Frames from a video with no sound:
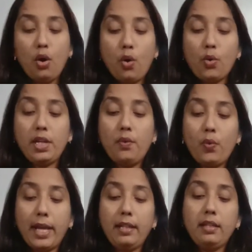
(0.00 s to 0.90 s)
only
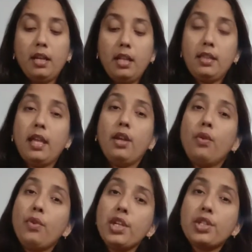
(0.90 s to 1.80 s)
when their
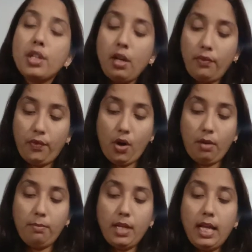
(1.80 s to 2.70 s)
original
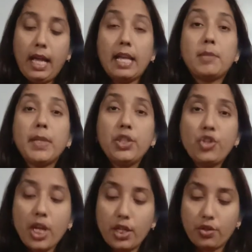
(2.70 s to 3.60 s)
form has been
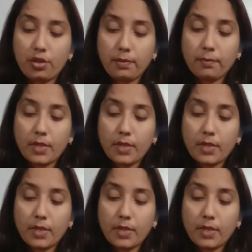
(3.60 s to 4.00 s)
changed.